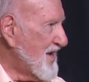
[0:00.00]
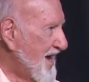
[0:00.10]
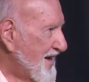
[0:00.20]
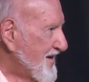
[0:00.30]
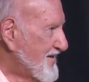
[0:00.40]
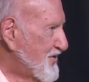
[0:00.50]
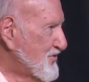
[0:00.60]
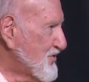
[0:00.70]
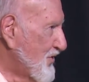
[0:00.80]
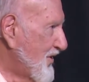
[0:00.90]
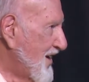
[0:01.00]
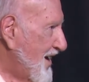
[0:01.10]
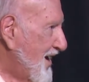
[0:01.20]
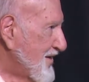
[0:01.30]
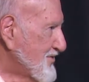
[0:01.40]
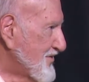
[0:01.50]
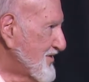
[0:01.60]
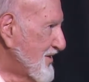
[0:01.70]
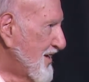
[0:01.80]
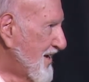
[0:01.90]
had a 2-story house and
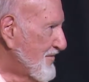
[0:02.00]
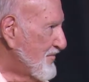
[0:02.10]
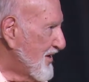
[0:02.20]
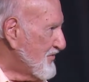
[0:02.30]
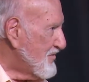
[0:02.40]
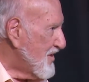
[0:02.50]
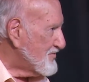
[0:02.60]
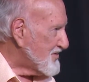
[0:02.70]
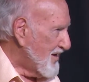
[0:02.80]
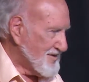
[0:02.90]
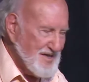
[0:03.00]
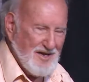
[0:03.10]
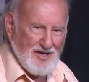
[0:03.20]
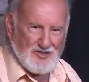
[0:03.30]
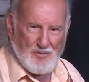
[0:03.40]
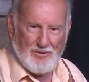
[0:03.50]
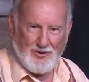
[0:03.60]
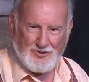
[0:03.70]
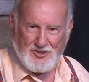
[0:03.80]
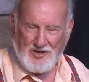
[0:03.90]
she had a bedroom upstairs,
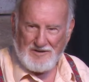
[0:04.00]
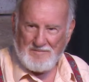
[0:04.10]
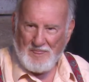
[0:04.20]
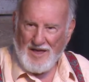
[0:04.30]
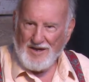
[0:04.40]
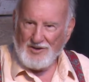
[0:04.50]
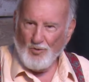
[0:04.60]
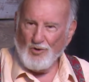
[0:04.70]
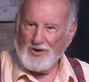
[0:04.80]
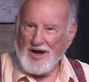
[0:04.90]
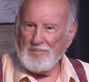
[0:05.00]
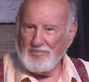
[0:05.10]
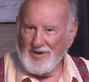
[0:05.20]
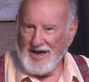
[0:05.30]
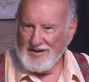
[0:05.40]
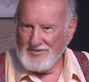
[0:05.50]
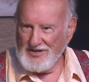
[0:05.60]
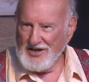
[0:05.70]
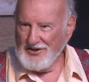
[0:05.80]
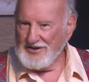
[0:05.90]
suppose she woke up and
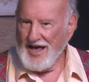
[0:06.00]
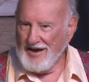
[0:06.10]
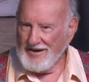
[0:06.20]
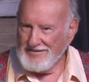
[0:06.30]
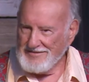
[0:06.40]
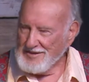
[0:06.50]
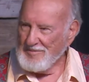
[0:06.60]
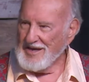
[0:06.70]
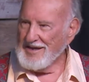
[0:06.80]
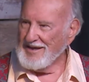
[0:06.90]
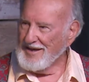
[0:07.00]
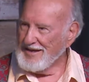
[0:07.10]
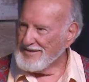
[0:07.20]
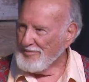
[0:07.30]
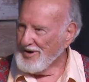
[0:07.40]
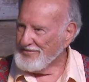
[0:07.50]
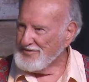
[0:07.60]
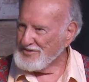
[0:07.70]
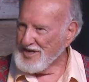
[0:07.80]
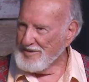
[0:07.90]
yelled down to me at the
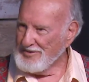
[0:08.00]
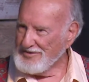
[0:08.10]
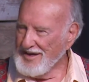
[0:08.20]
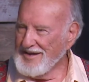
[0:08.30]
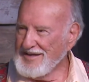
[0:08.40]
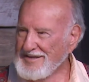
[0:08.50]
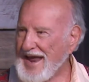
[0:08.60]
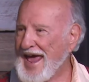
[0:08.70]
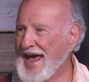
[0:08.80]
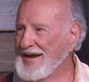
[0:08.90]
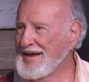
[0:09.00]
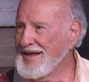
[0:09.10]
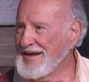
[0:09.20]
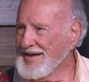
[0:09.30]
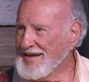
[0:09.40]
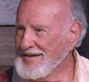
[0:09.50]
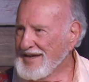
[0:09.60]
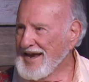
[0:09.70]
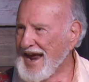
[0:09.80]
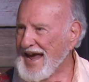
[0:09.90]
breakfast table, Dad,
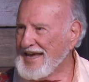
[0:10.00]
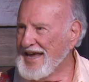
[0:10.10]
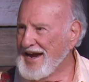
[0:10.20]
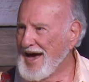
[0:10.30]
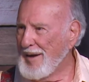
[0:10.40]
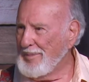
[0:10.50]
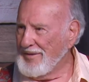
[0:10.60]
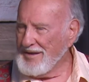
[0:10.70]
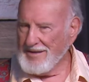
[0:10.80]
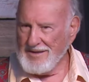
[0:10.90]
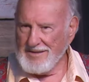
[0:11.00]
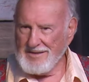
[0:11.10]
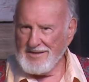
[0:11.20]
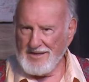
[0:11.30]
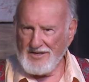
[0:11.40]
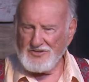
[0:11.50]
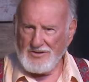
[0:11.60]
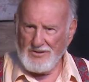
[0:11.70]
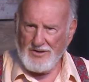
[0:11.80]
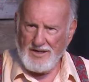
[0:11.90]
can I get up? Yes,
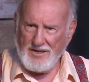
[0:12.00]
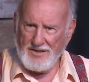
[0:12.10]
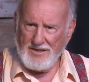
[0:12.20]
Gloria.